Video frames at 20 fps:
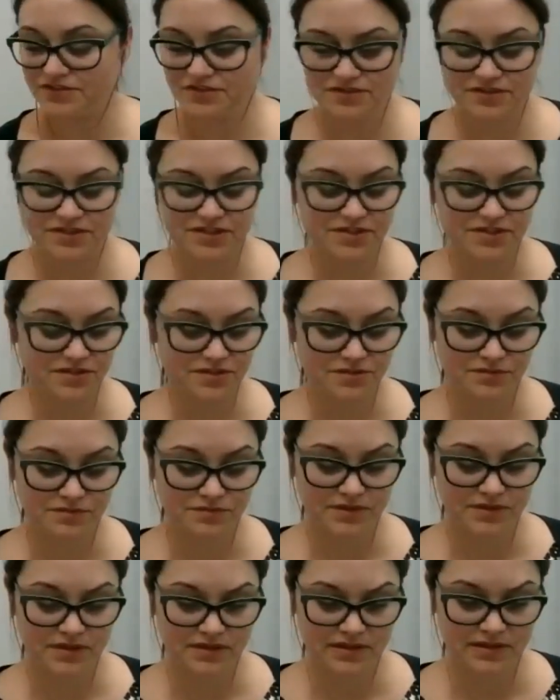to
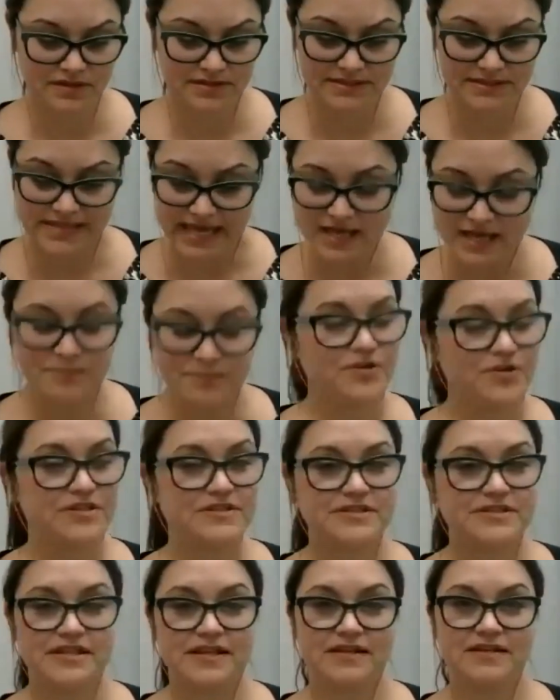stay at a
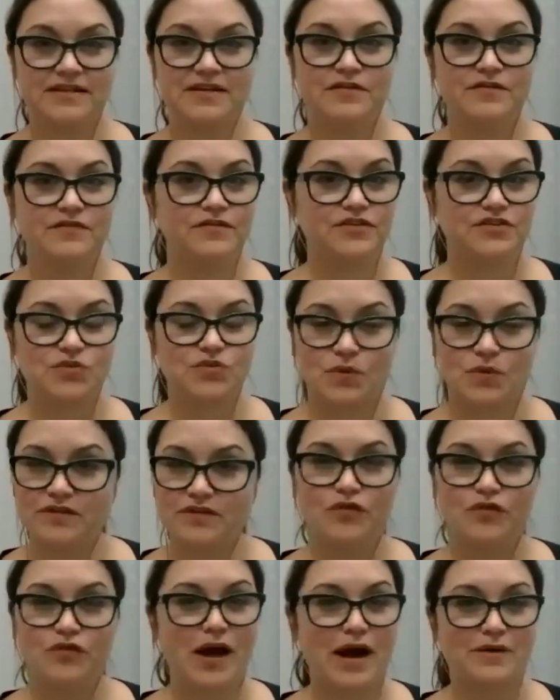precinct for 24
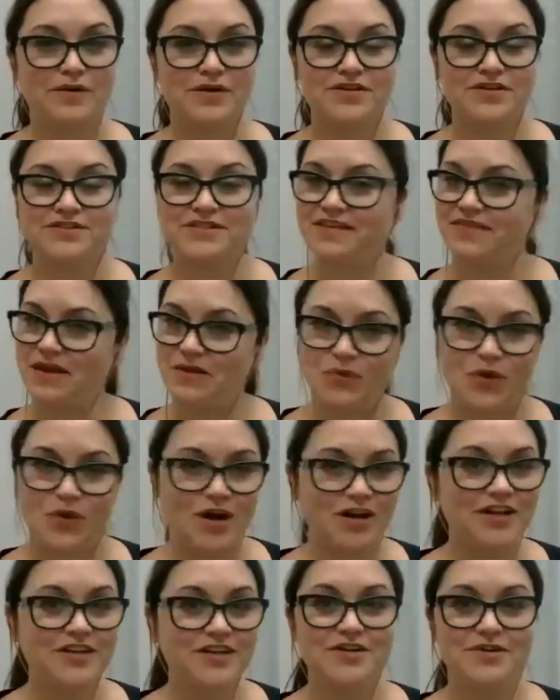hours and they want to
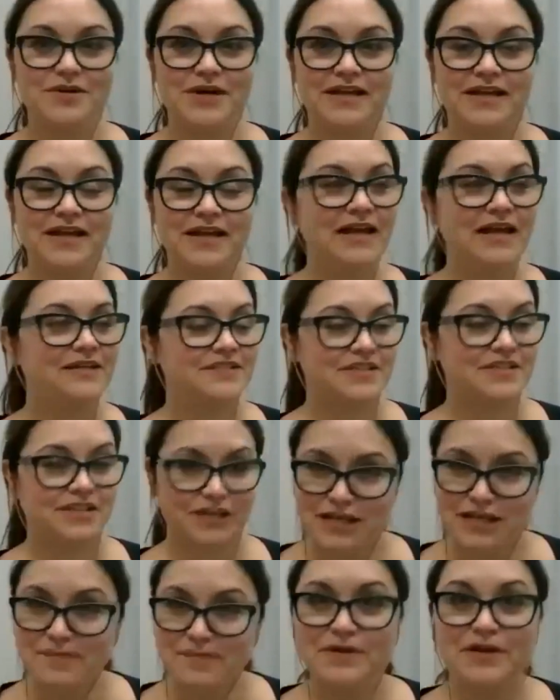do it to
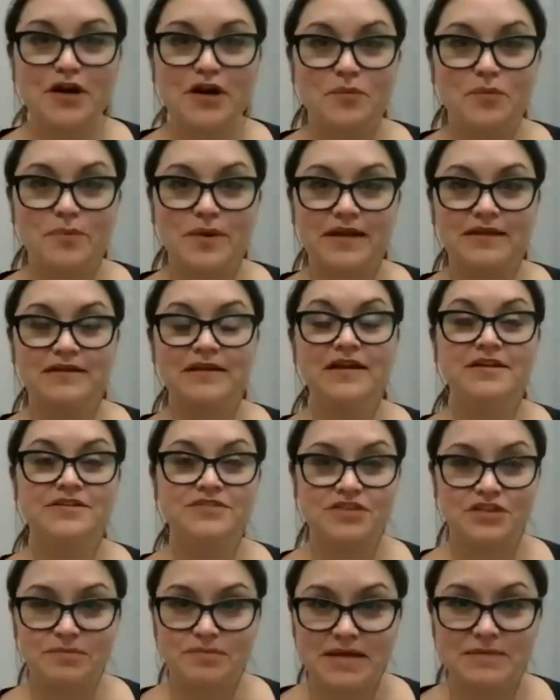keep it open so
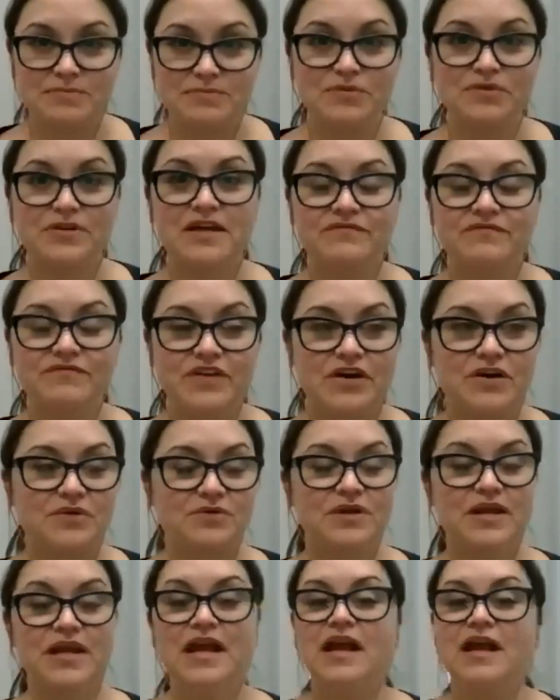that people can vote,
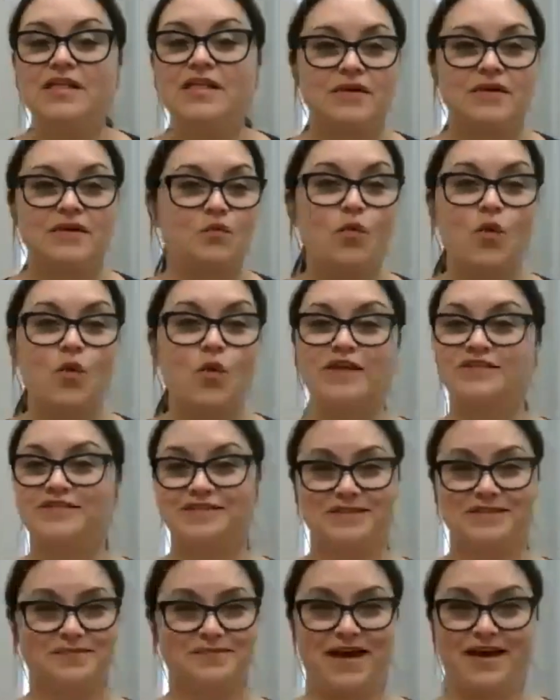then what does
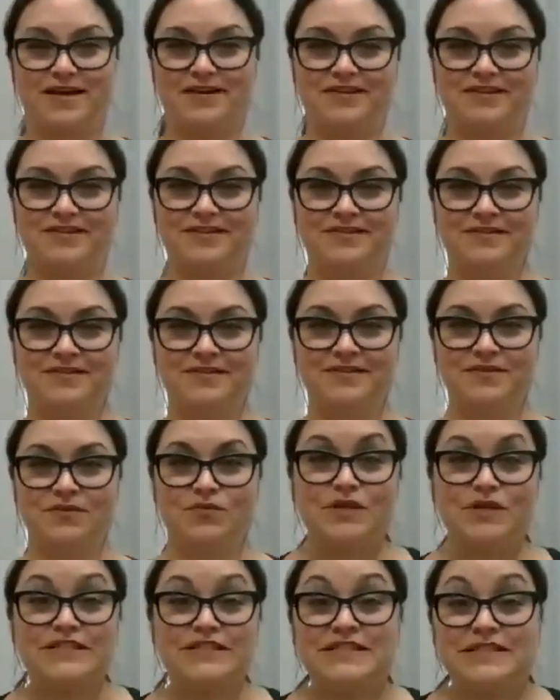it matter?
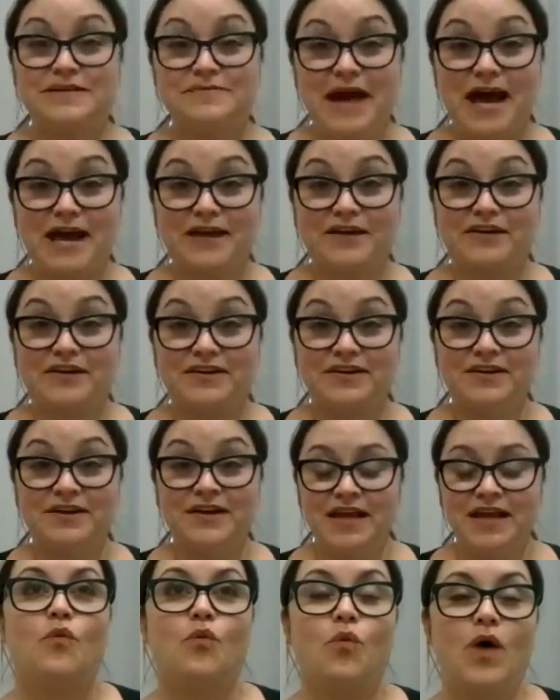What does it matter?
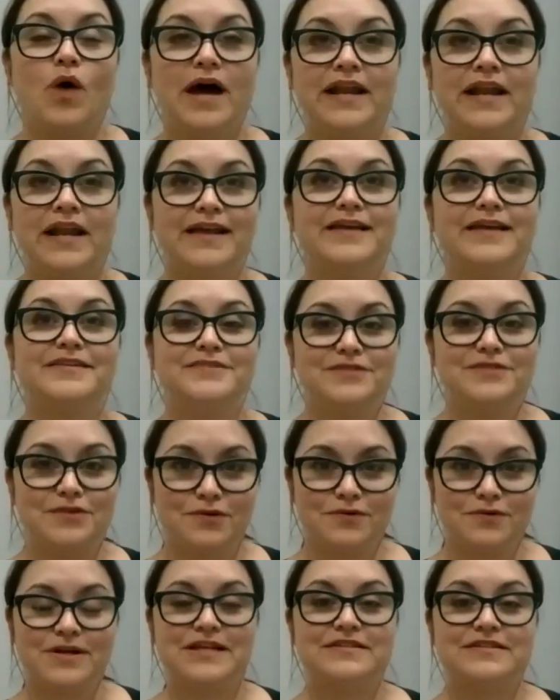What is the
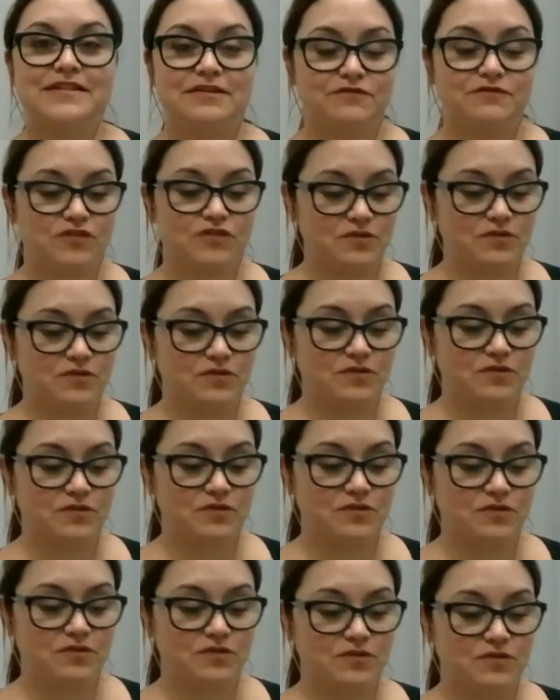reason for making
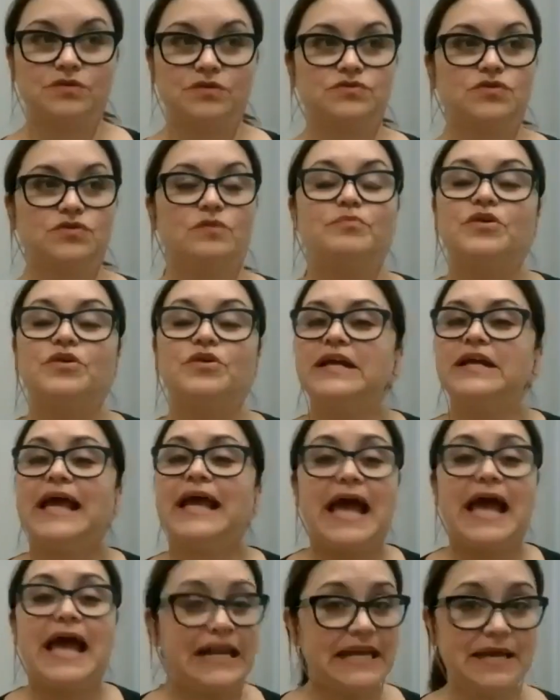it so difficult
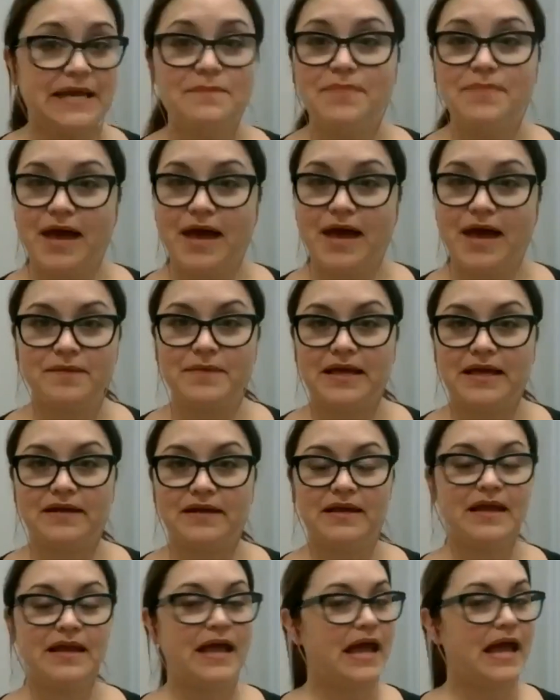or putting any
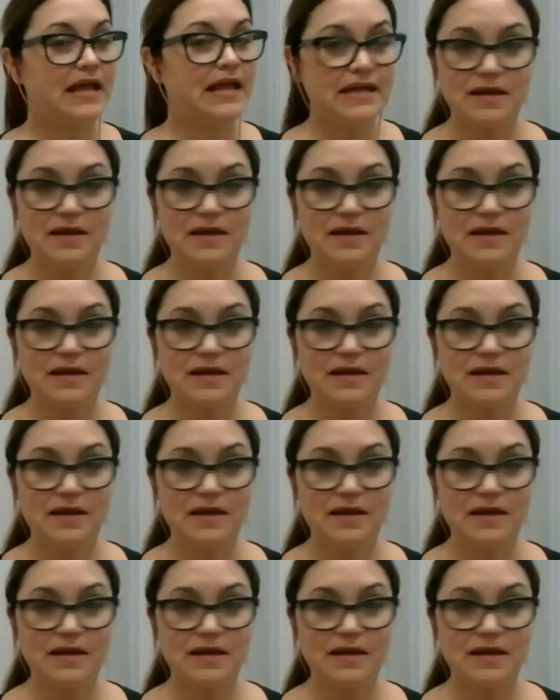impediment